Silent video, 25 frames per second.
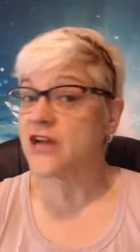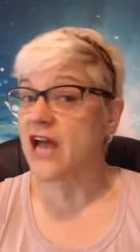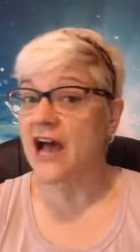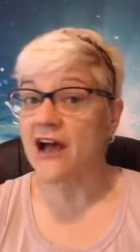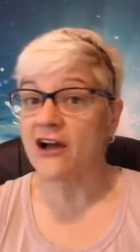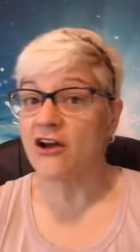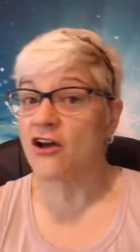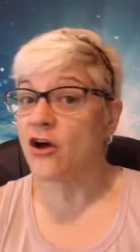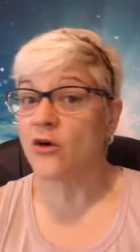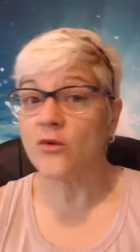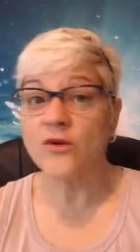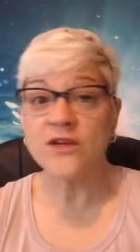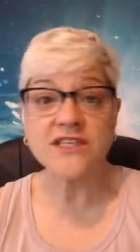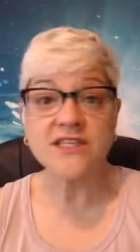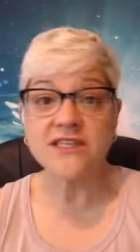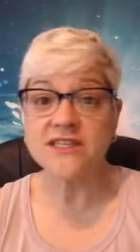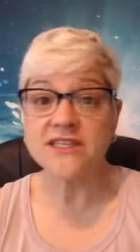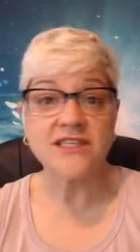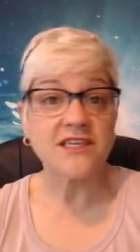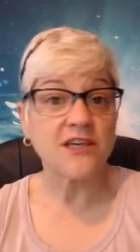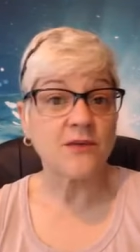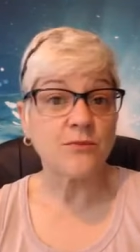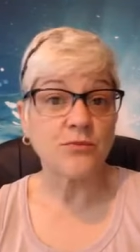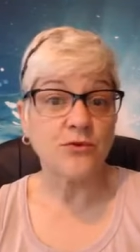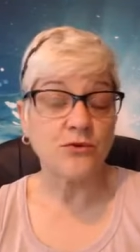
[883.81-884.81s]
not going to
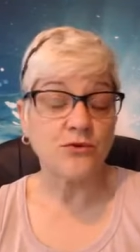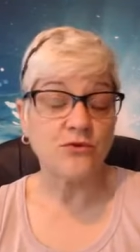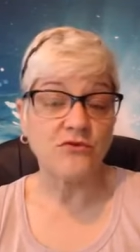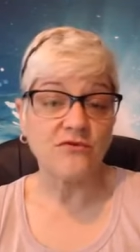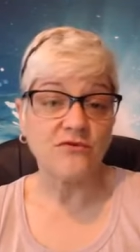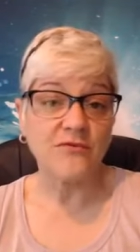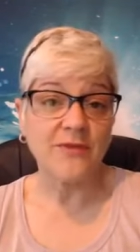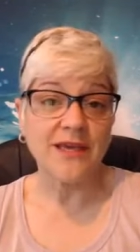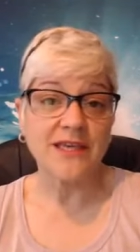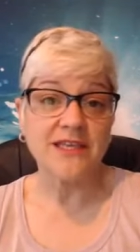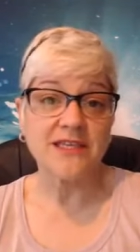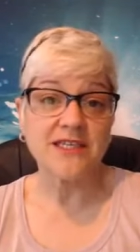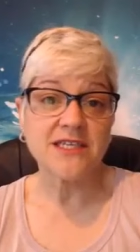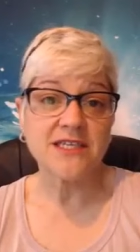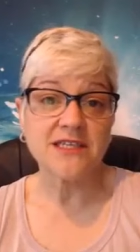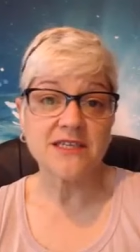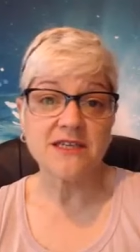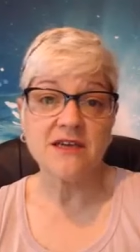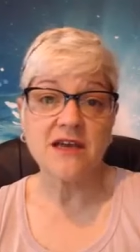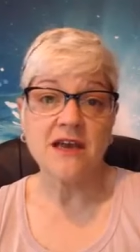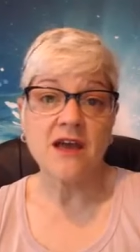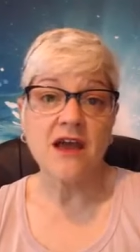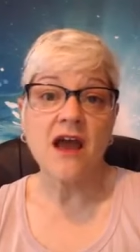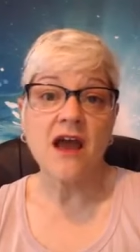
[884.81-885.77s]
see improvement